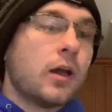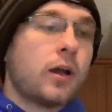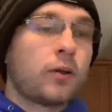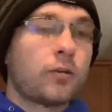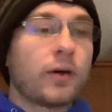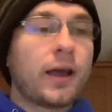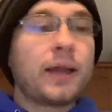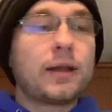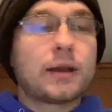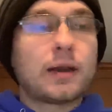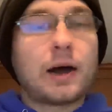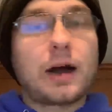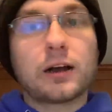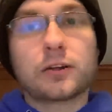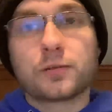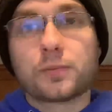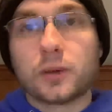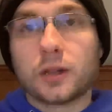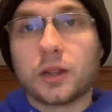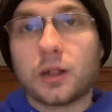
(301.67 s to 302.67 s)
Craig
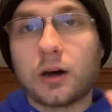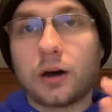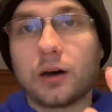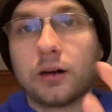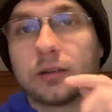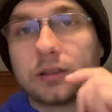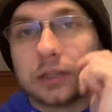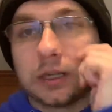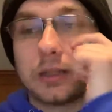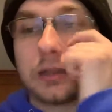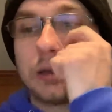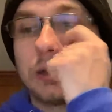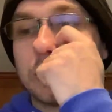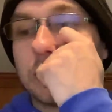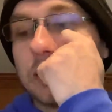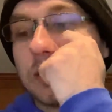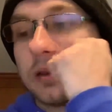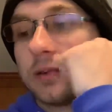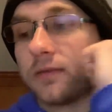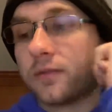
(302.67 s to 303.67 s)
Coxe belongs in
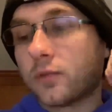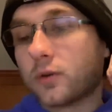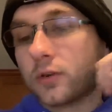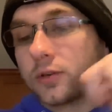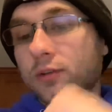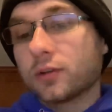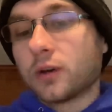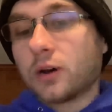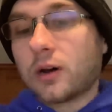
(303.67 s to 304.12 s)
the Enforcer